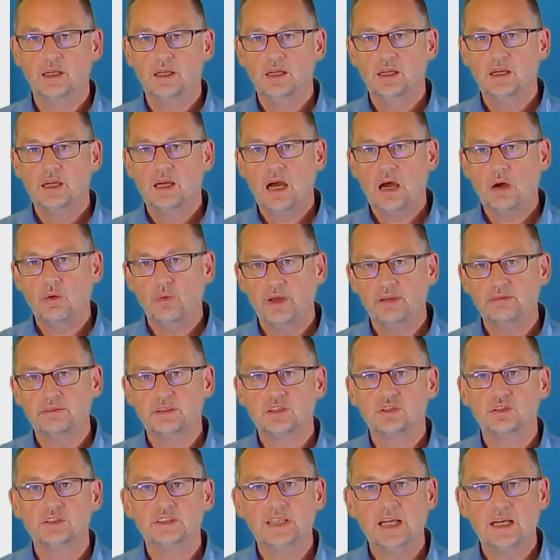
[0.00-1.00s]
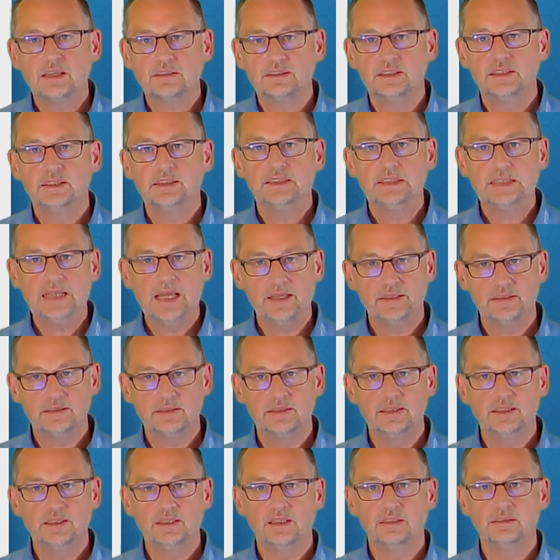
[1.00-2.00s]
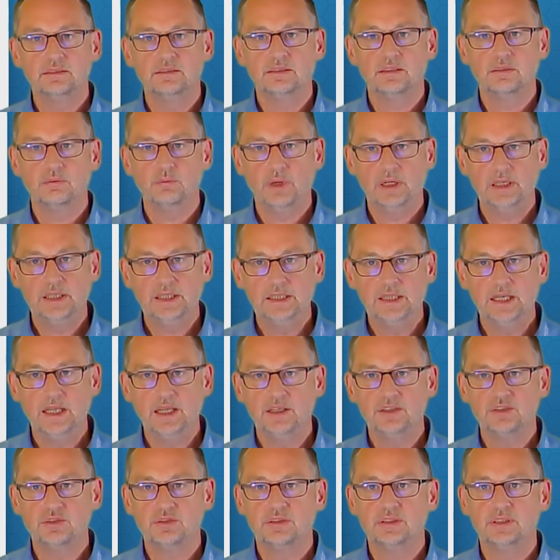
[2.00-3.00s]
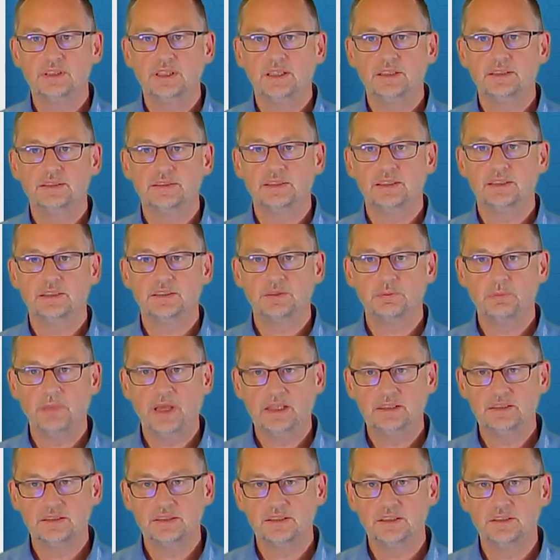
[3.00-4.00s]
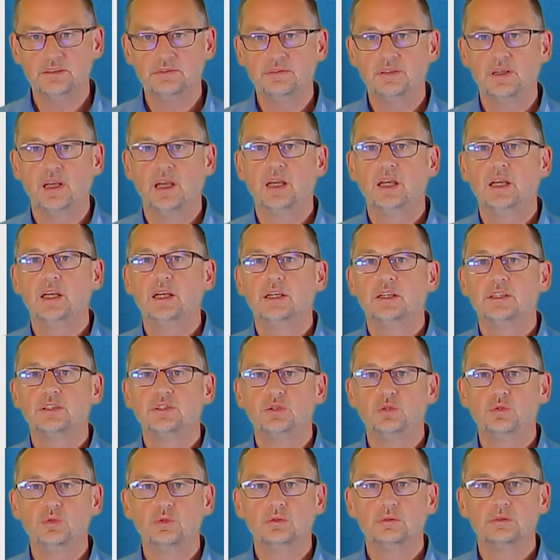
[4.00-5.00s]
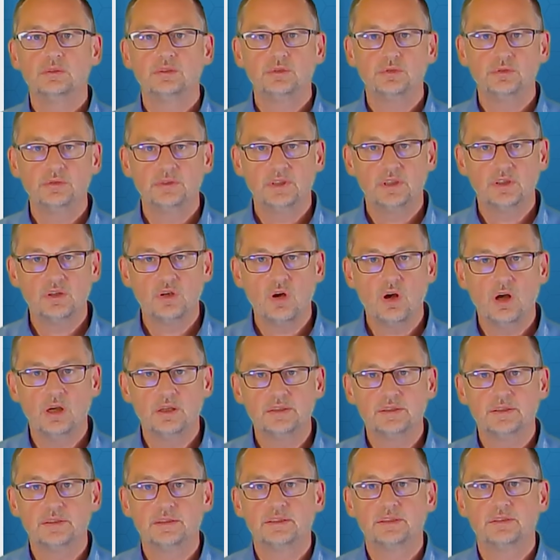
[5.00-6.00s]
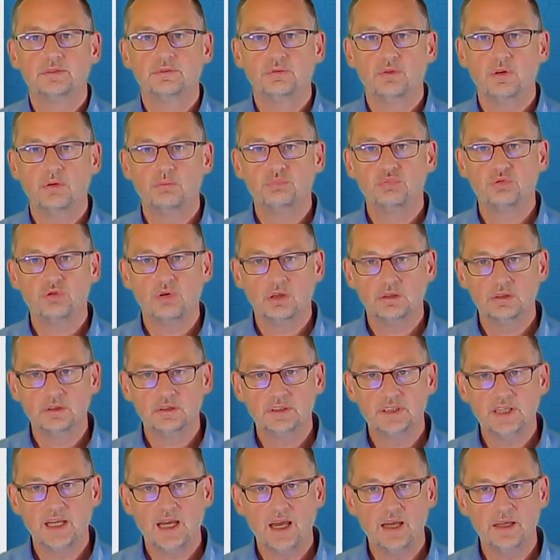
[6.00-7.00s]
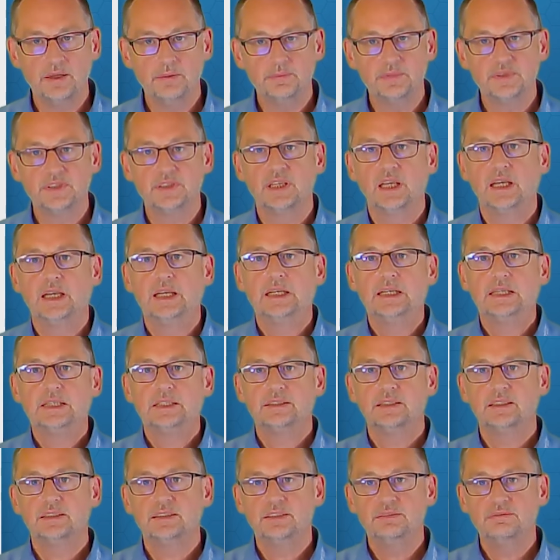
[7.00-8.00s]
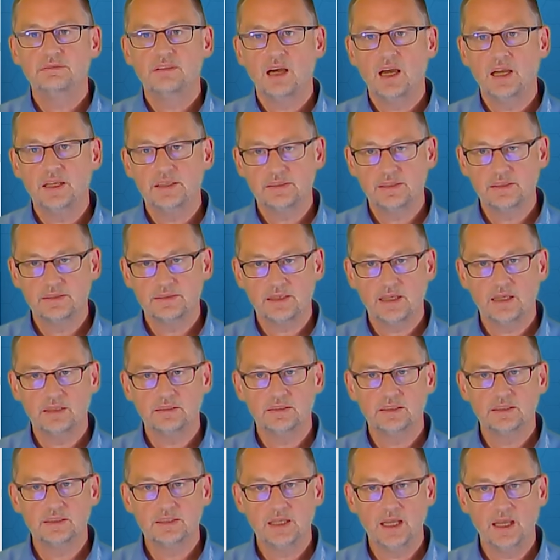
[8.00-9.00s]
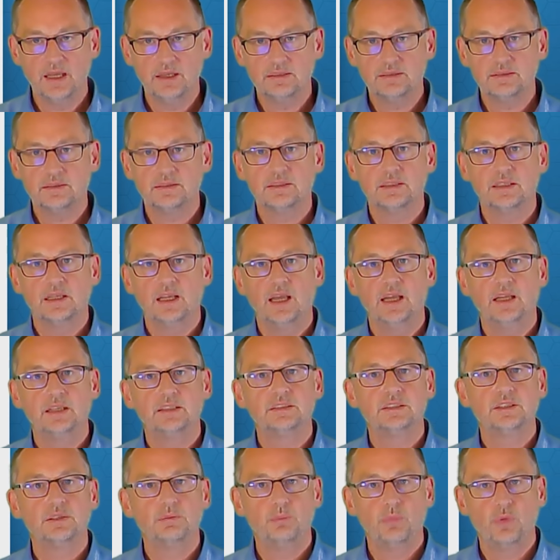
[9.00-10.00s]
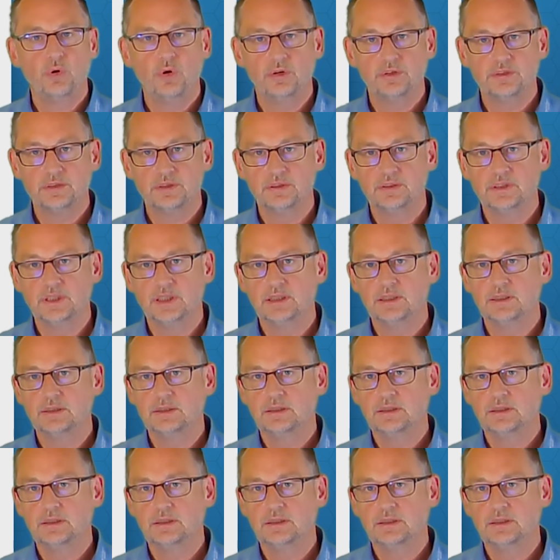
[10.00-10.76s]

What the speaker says: However, conducting testing and validation is expensive due to the costs for prototypes, the devices under test, and personnel.